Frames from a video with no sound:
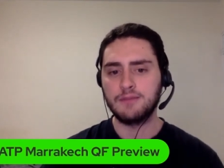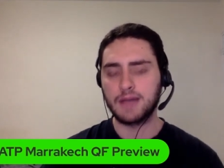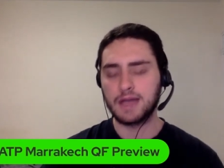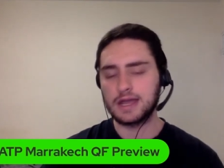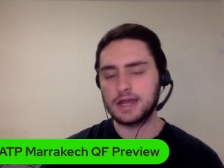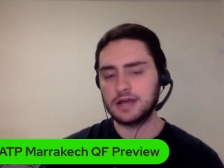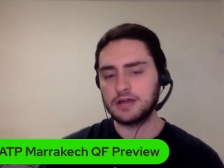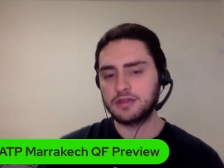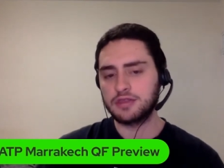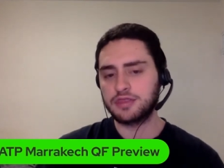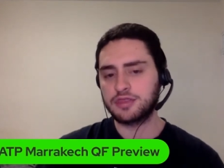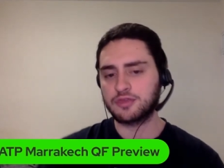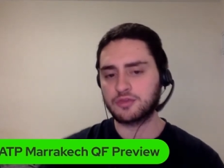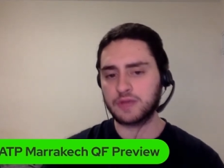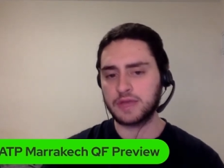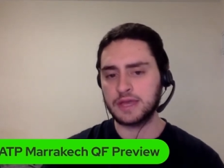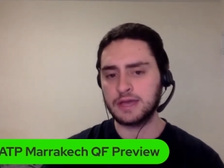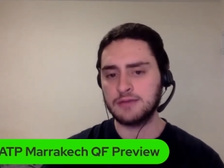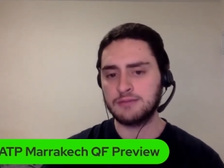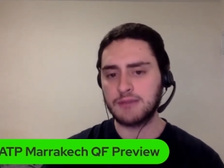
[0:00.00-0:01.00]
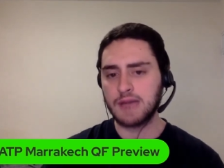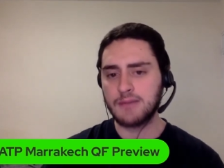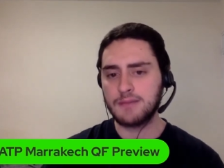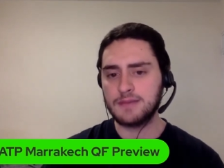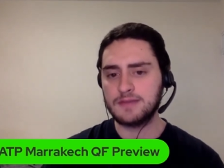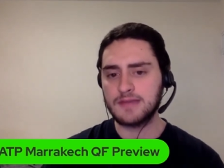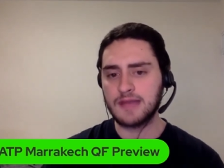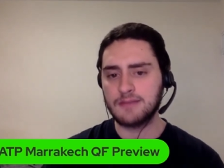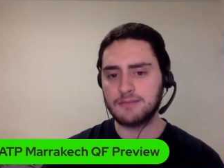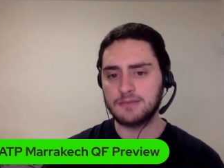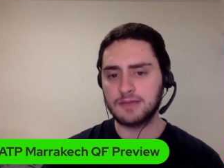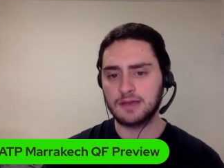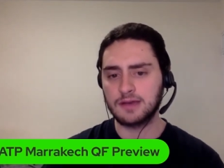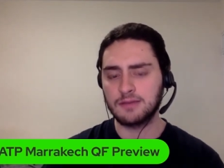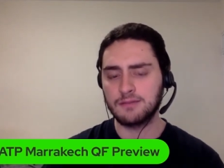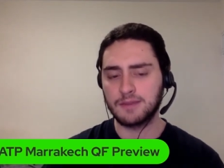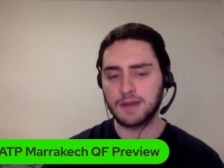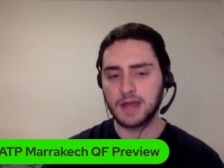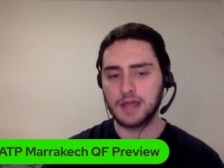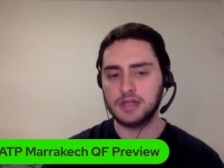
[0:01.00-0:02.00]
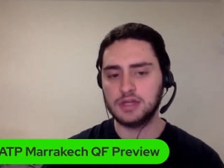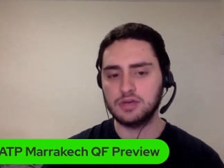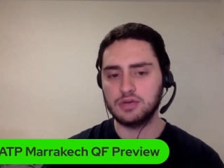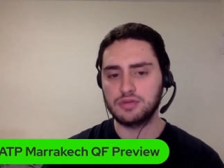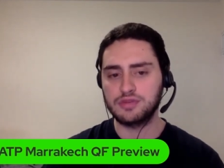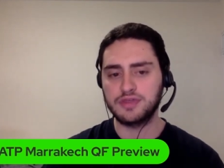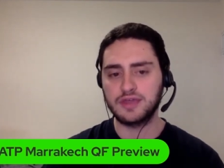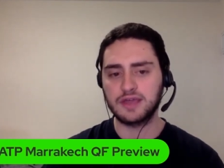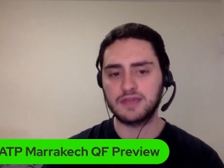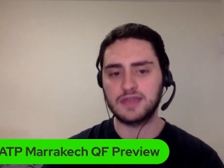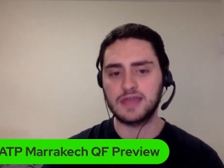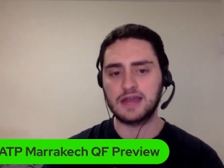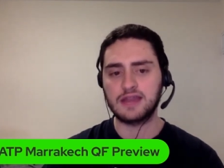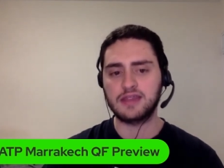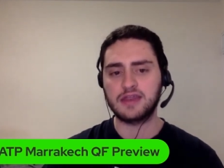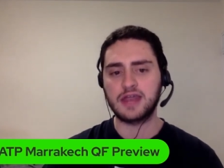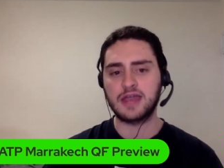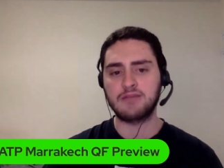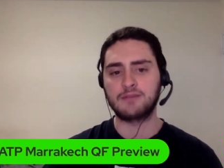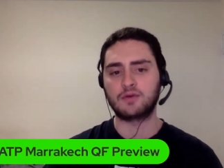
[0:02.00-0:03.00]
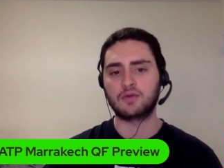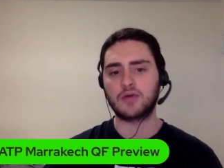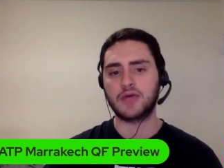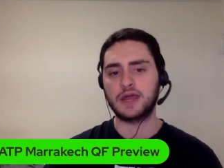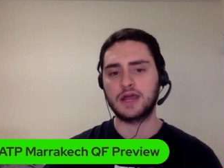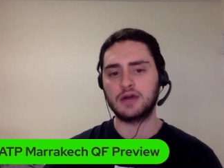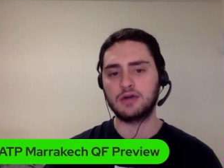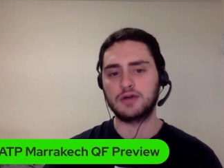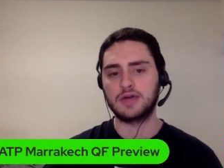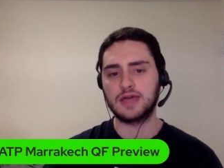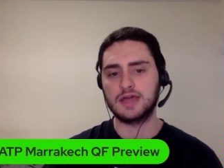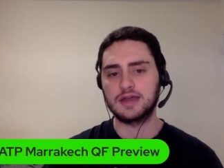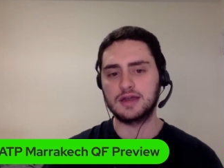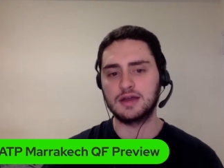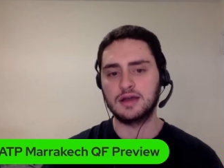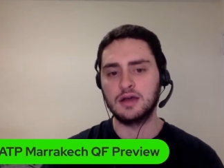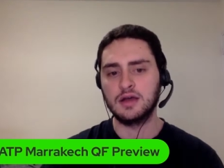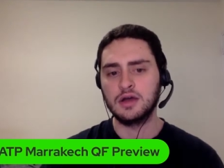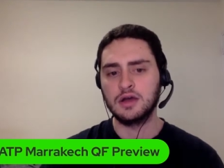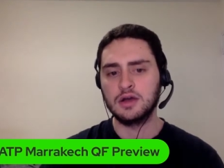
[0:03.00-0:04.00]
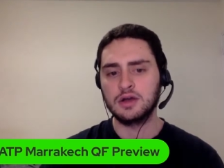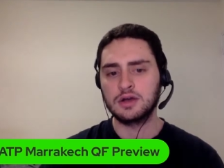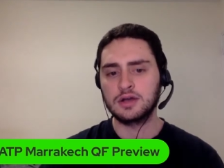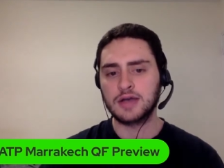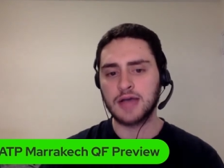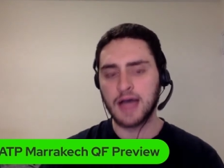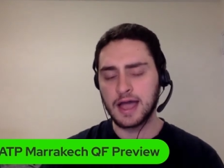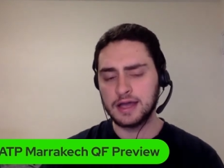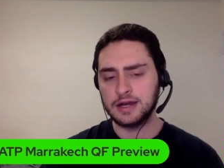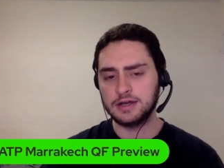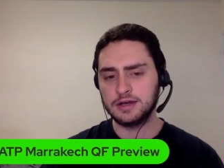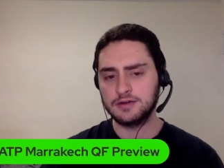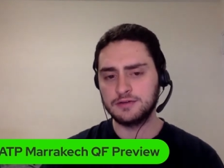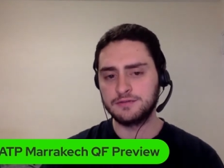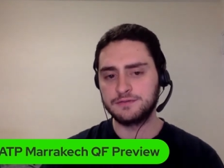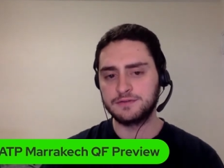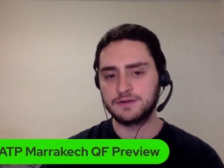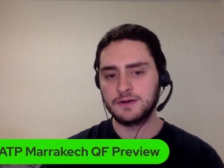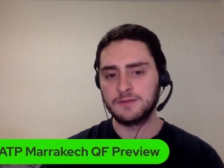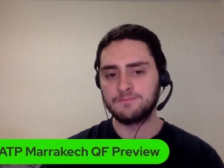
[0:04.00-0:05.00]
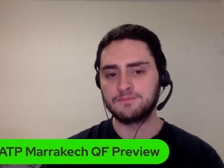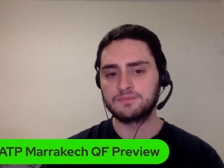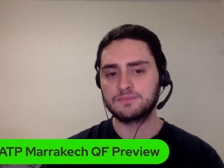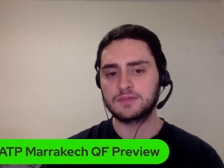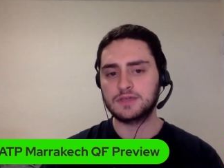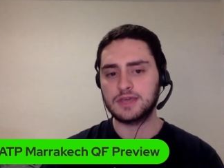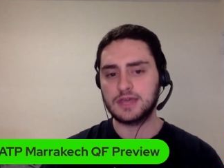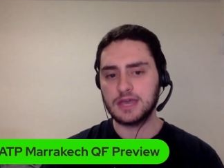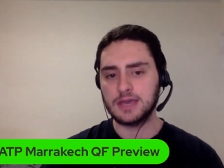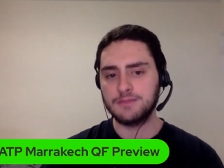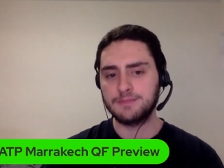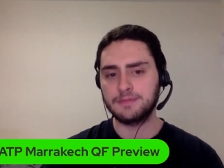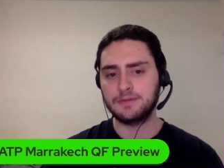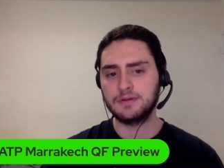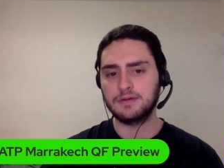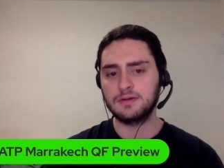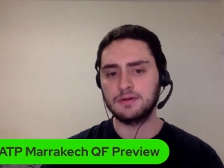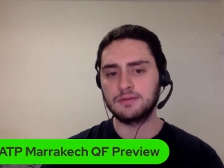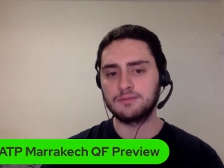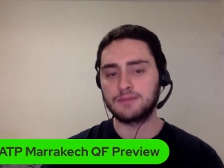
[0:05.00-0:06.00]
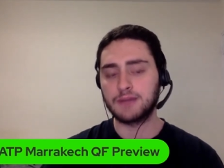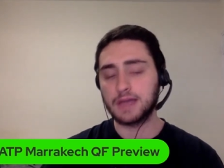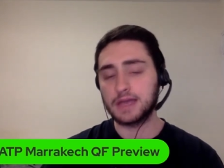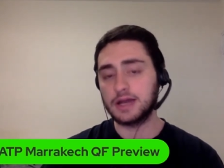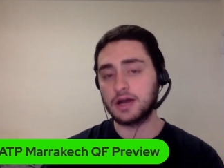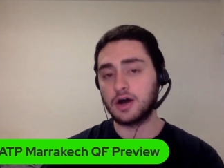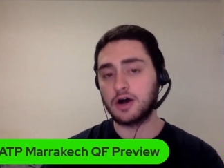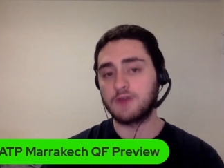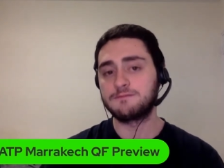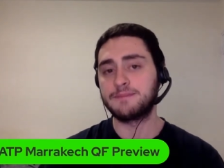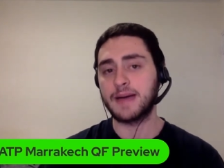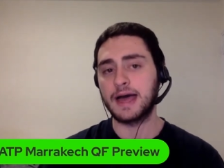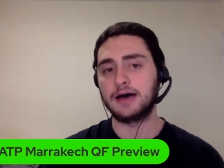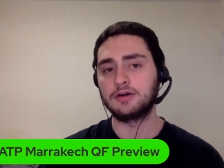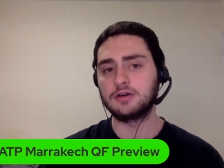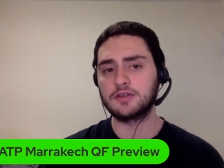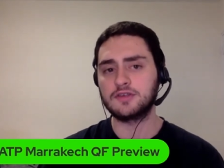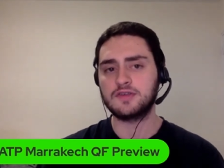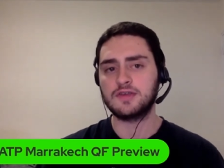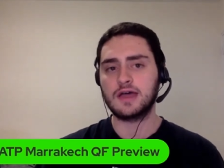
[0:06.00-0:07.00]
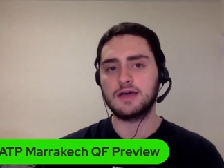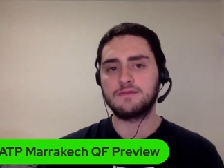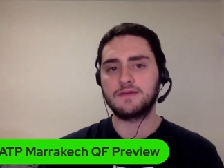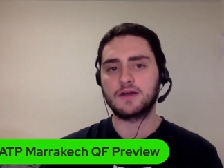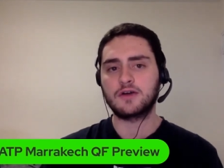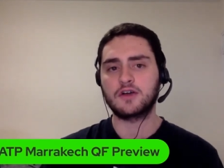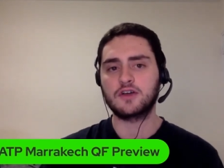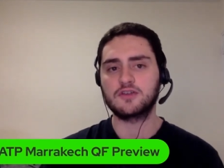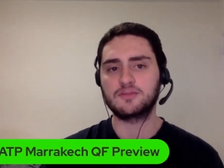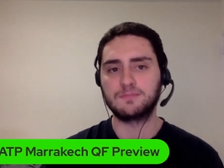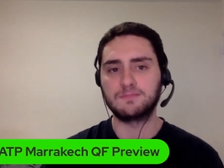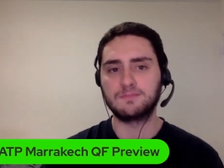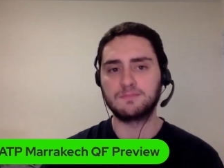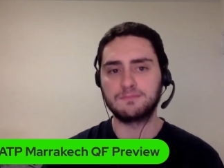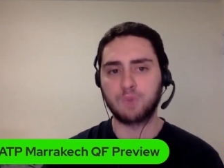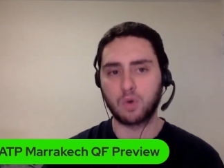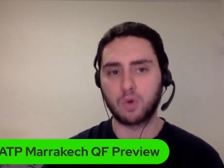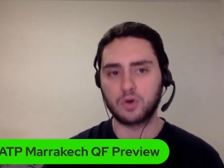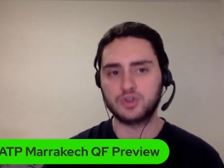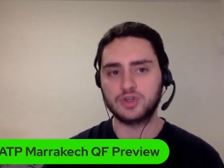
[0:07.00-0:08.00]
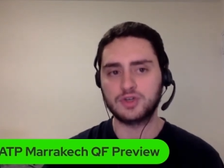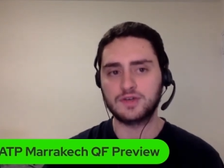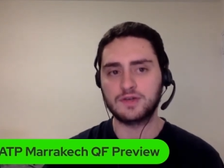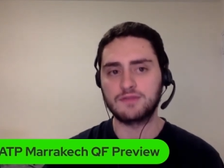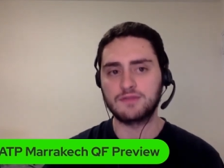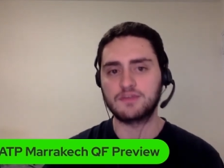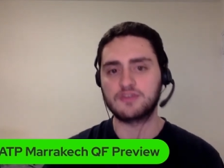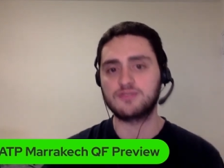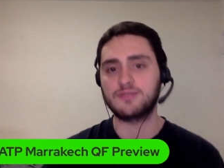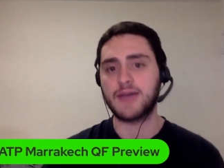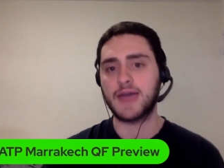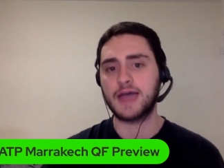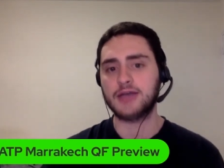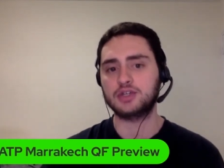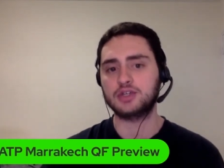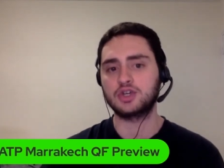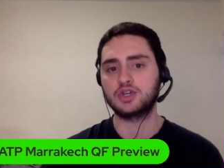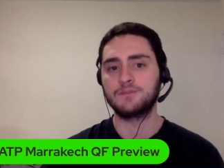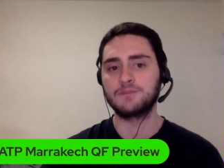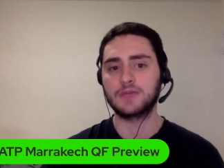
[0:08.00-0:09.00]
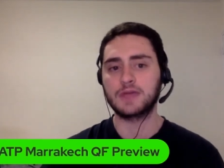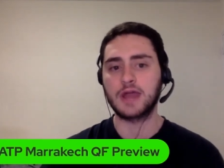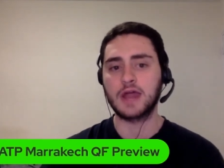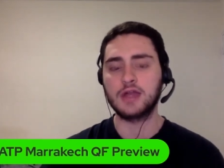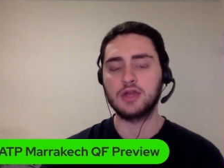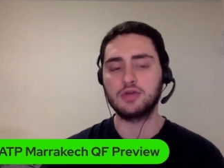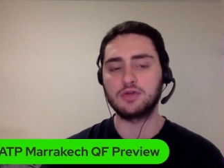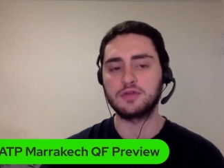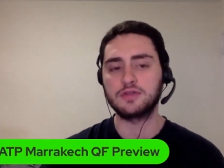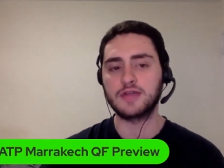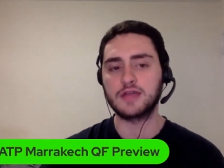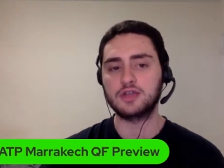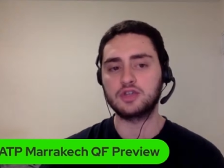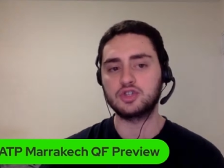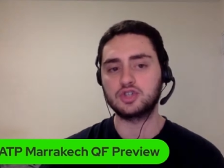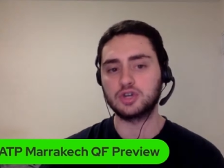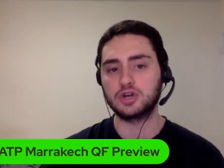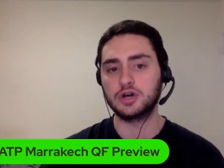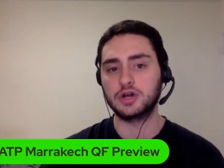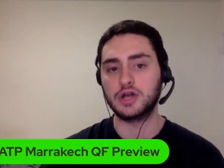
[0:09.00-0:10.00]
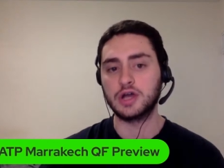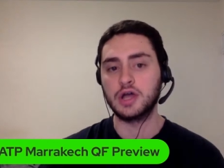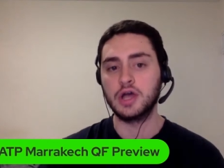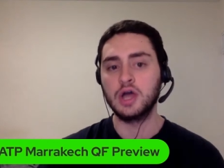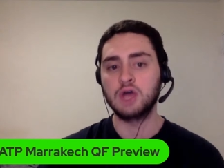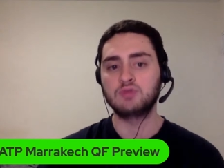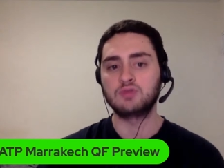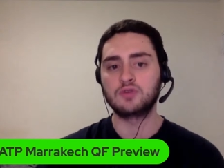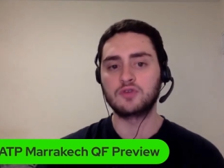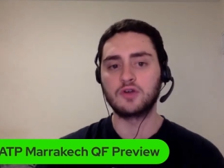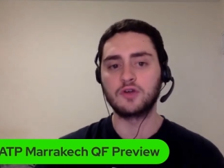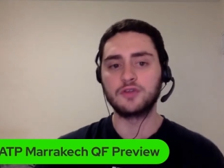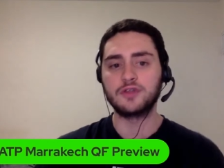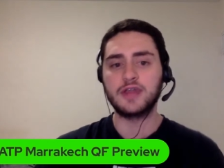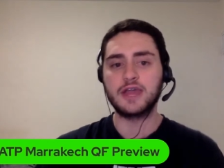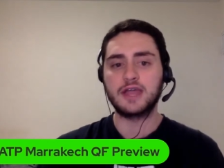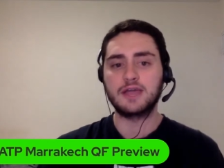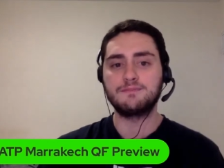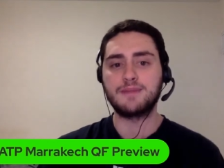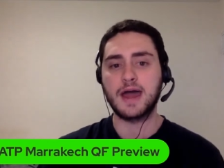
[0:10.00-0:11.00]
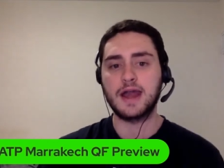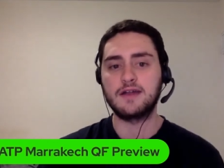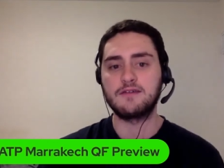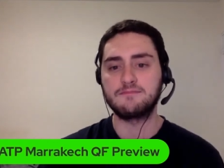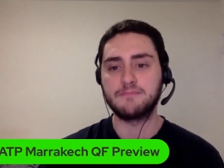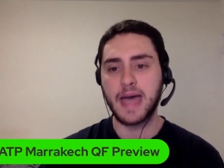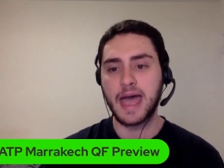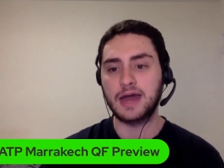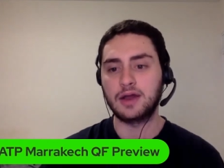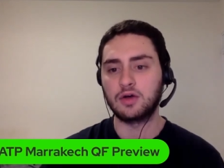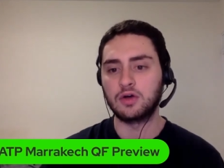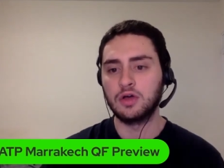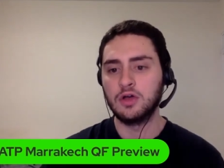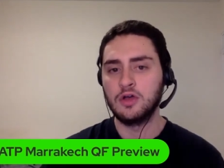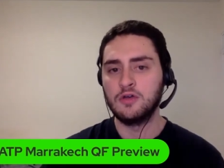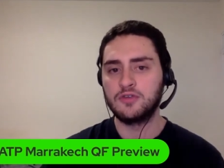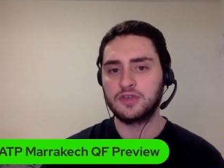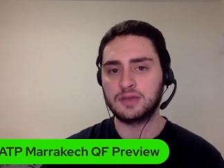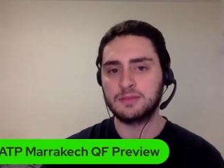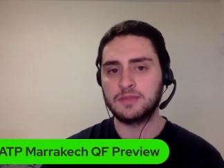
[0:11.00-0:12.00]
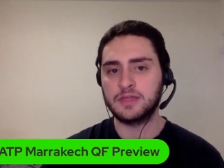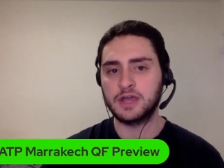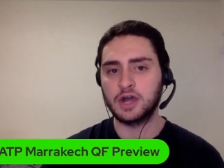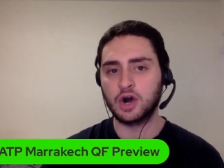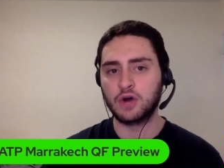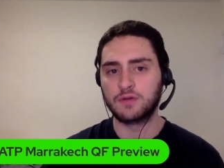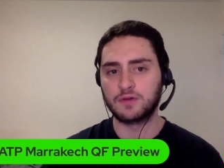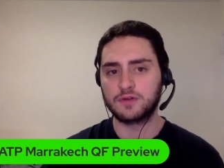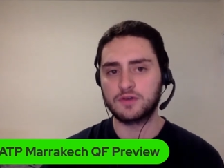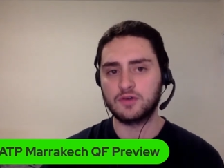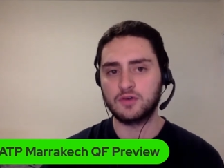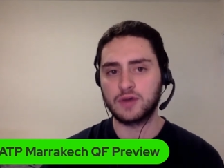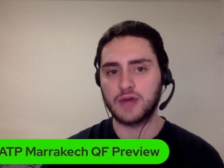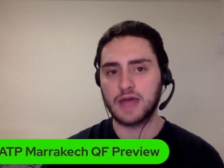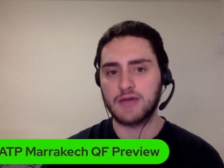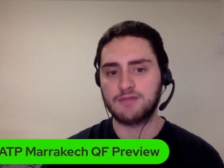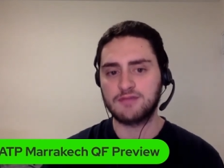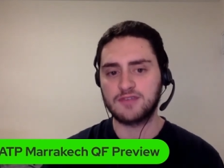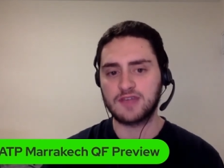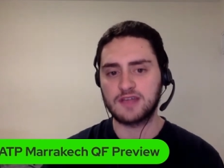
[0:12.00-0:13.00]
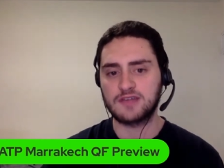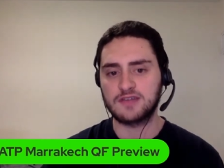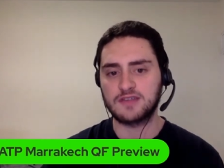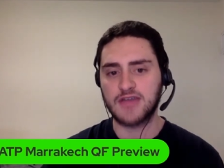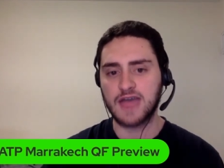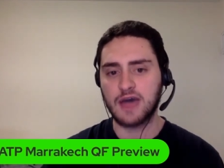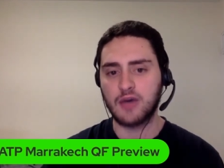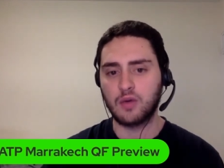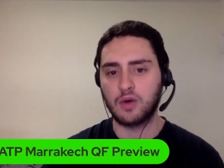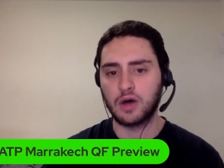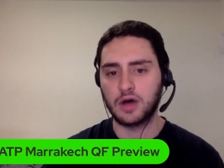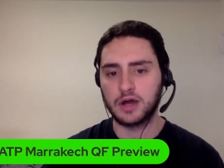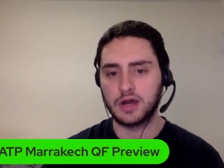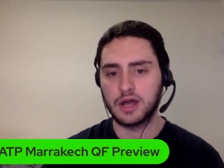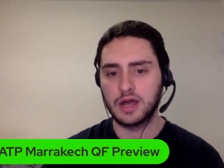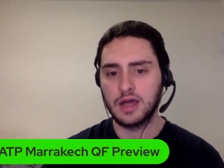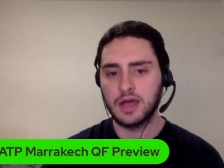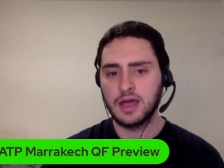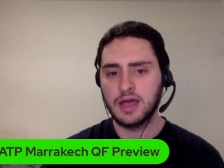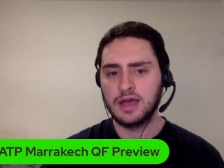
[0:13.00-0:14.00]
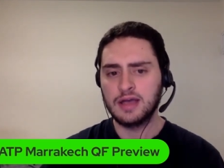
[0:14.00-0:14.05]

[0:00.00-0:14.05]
Baena in 3 might be tempting, but I do think at the end of the day, Moreno can kind of keep Baena off balance at various portions of this match, and I do think that should result in a competitive battle. So give me the over 2.5 sets in that one.